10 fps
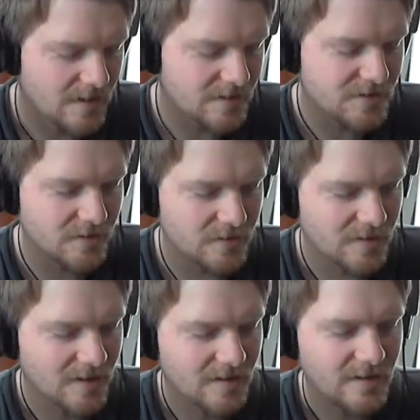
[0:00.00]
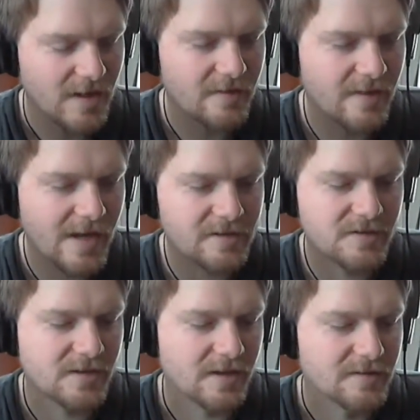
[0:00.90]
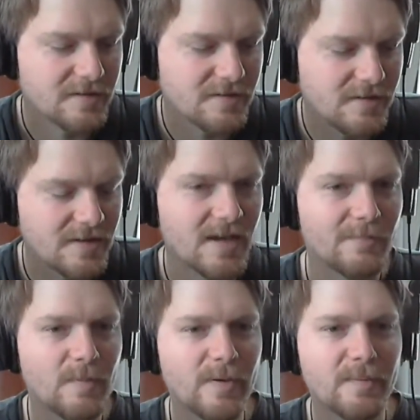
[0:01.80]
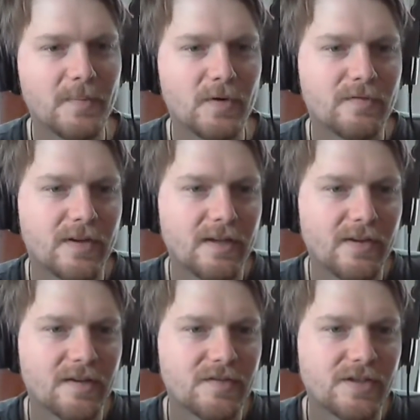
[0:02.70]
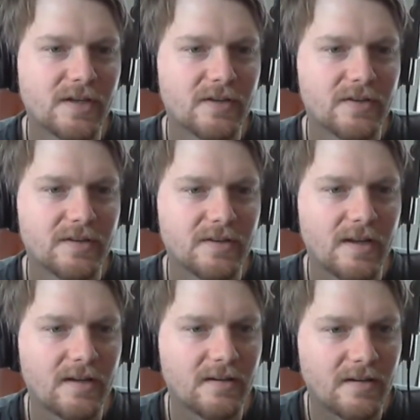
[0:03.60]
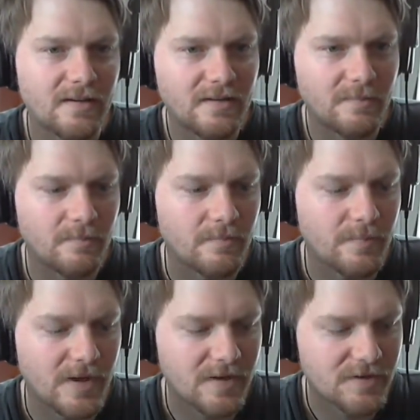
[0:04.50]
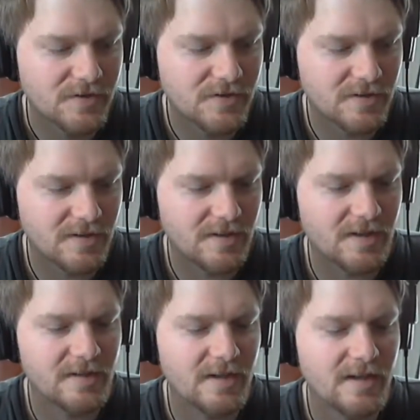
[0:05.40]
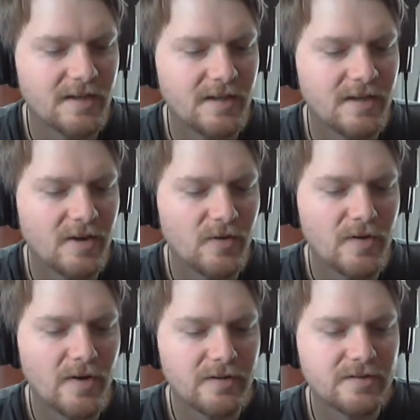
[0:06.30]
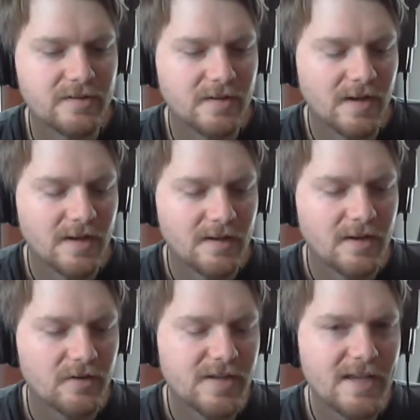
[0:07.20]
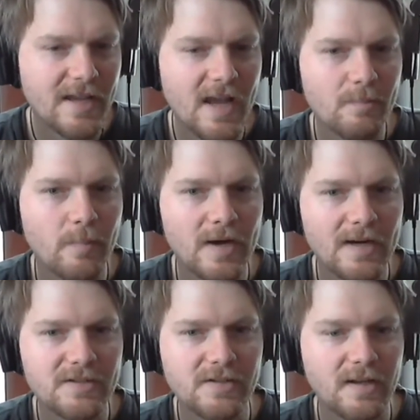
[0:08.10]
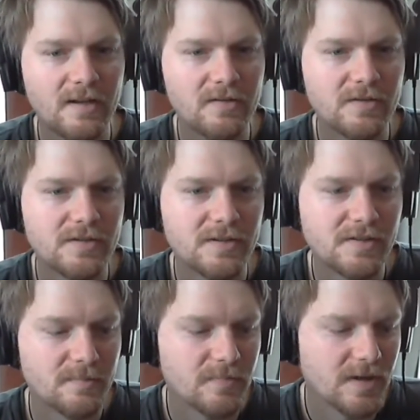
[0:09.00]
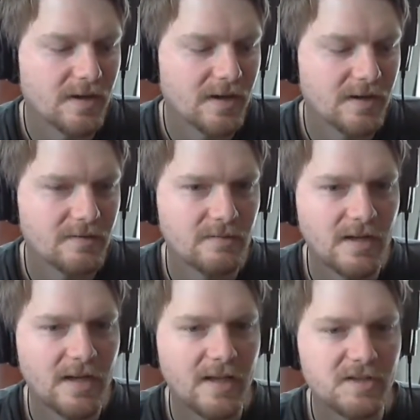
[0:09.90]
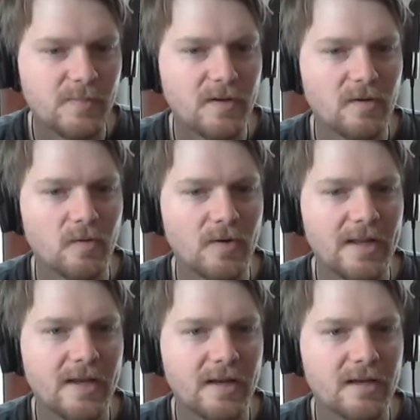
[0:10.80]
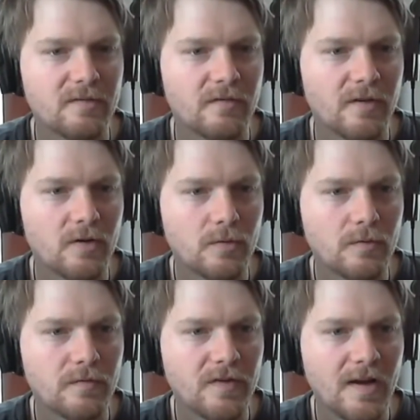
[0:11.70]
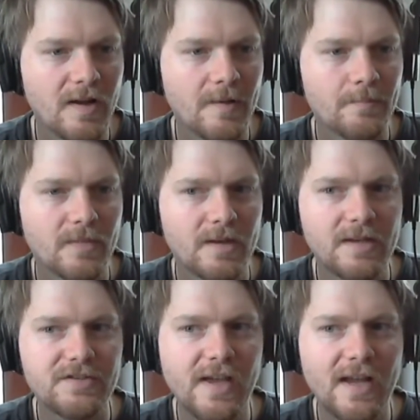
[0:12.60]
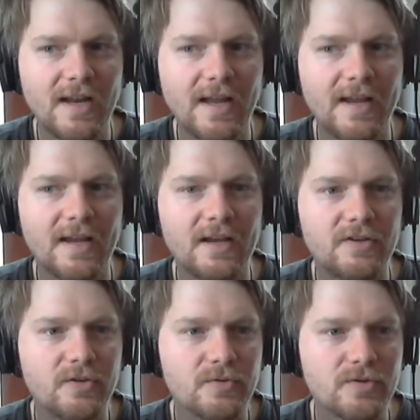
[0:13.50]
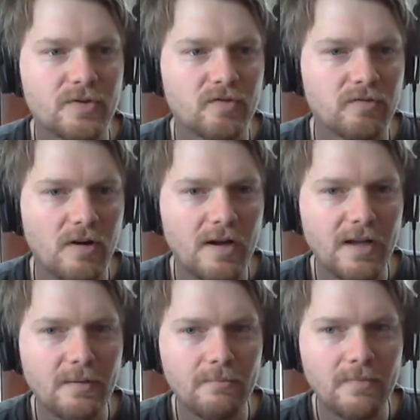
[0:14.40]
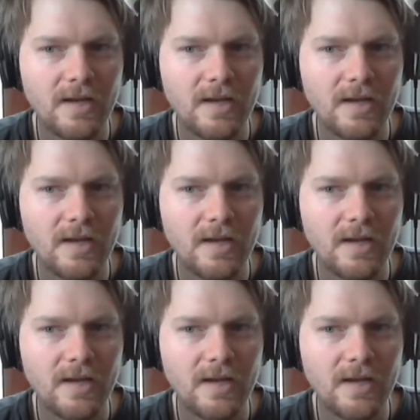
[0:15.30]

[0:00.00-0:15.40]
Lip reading: And so... in that sense, I'm a bit more forgiving of Sargon, and because, you know, not, you know, taking a passing interest in something, I guess, but not really getting involved, is that like a huge crime?